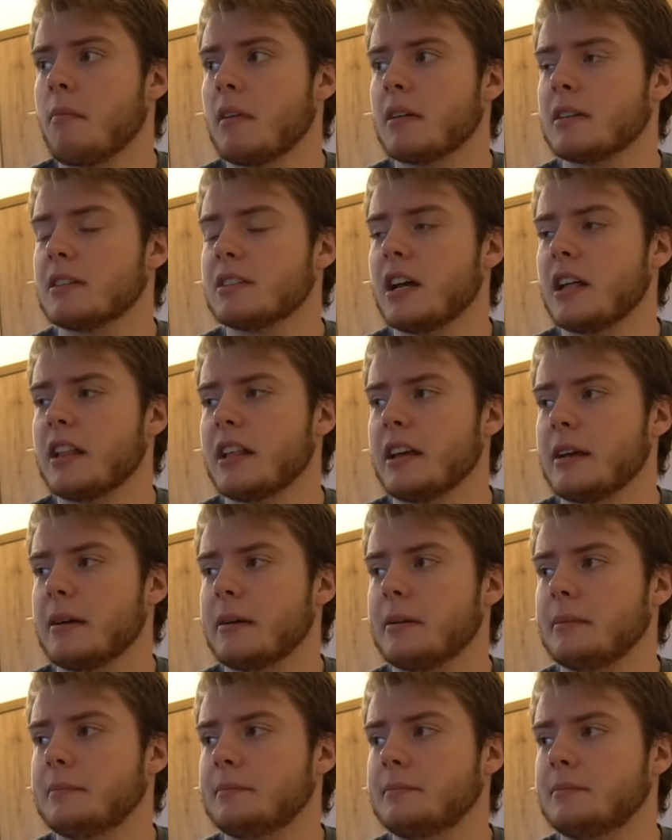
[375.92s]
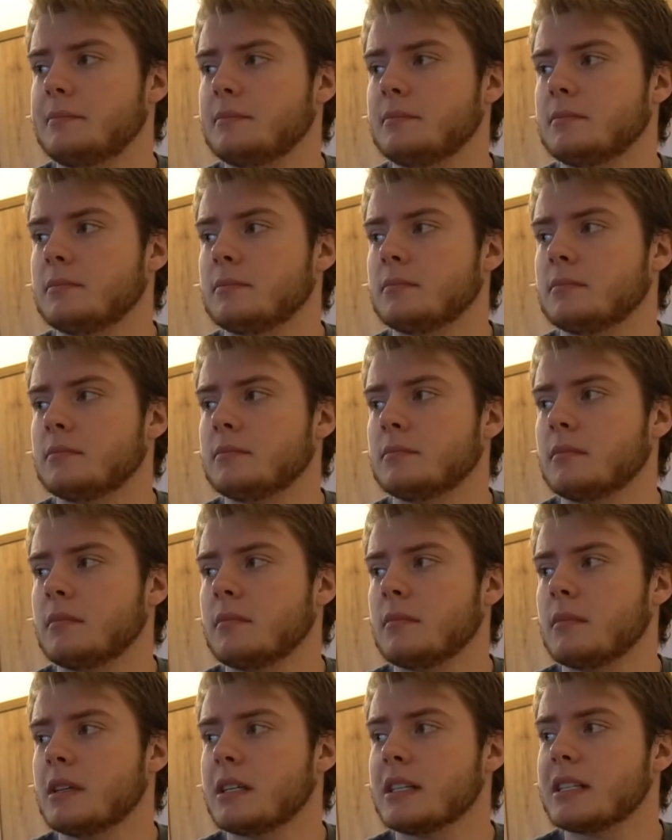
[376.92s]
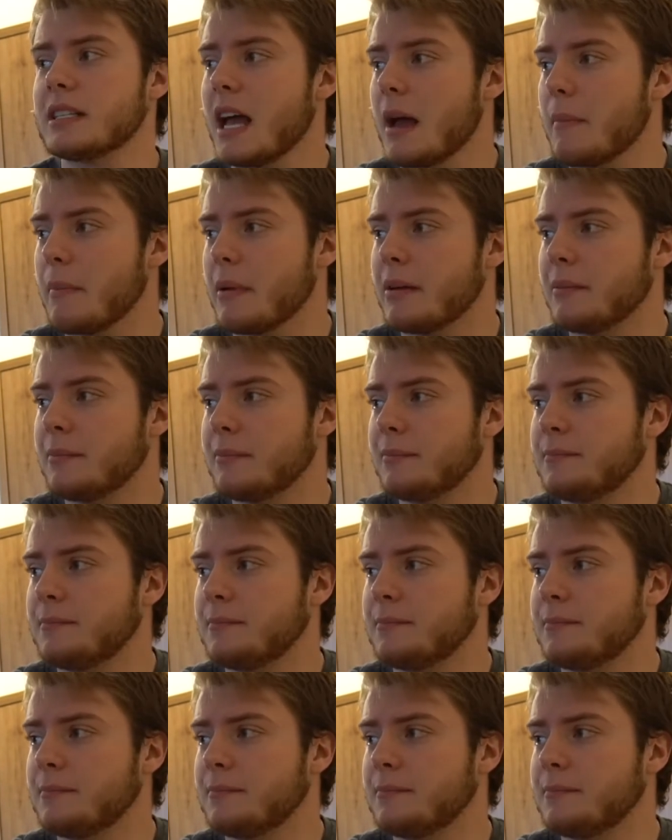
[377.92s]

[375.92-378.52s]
Sully, stop it.